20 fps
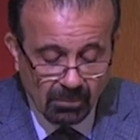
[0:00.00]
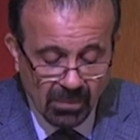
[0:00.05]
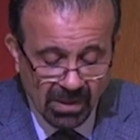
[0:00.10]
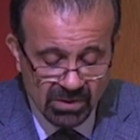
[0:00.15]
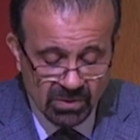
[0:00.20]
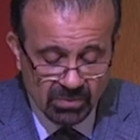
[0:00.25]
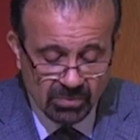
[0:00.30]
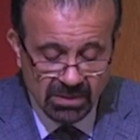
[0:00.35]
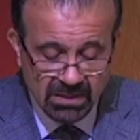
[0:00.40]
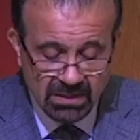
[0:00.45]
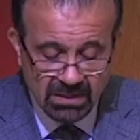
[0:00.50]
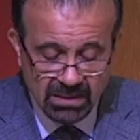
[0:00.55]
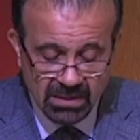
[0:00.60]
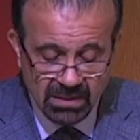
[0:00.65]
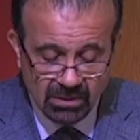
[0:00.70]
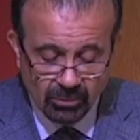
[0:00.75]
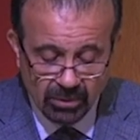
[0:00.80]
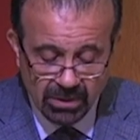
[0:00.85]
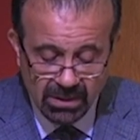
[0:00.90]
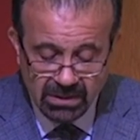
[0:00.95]
must be
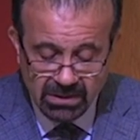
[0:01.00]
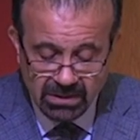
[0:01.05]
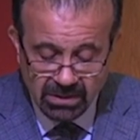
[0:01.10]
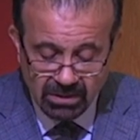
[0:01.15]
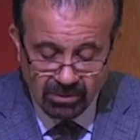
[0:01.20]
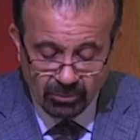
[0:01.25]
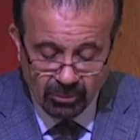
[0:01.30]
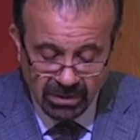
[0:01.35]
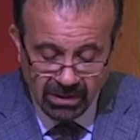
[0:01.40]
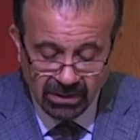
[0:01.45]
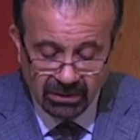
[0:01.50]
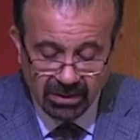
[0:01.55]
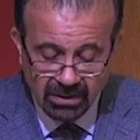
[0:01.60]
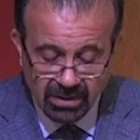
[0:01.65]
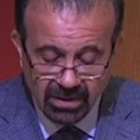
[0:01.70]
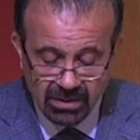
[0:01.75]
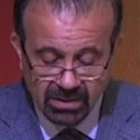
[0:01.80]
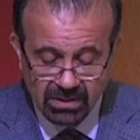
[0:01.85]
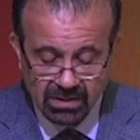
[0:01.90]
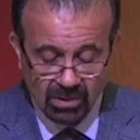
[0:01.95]
seen
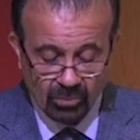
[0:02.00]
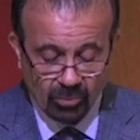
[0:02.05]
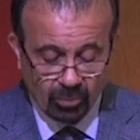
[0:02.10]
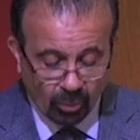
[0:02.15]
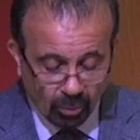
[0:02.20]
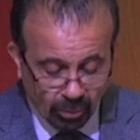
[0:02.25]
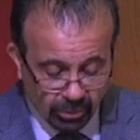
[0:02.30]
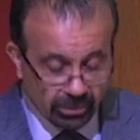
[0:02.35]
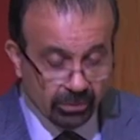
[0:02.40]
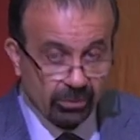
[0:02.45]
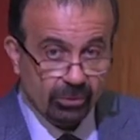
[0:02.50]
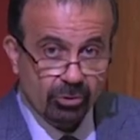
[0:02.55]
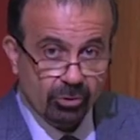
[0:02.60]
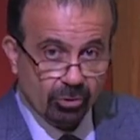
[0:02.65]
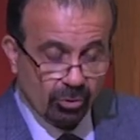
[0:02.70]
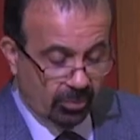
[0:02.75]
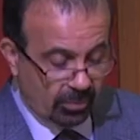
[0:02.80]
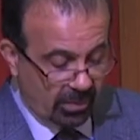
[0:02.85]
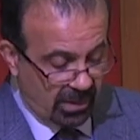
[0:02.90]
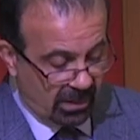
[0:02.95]
within these important
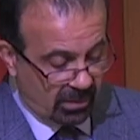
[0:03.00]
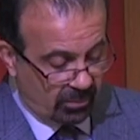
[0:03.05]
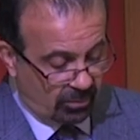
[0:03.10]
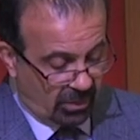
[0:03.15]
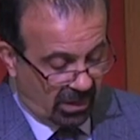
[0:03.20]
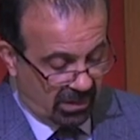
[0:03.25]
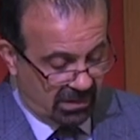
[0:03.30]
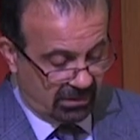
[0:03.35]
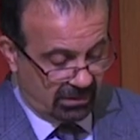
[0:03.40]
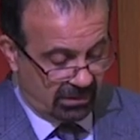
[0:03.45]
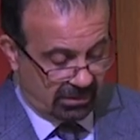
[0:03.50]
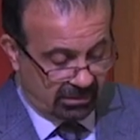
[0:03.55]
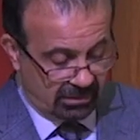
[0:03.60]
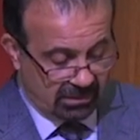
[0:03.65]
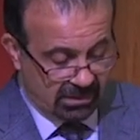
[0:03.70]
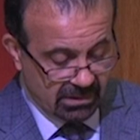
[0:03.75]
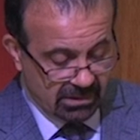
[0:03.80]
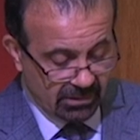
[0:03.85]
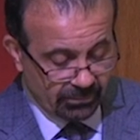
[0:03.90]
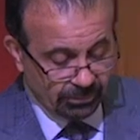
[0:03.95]
European
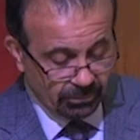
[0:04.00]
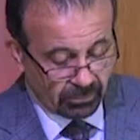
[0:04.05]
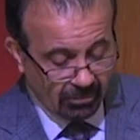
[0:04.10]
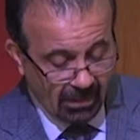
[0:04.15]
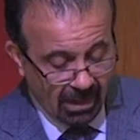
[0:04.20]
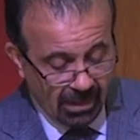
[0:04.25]
precedents.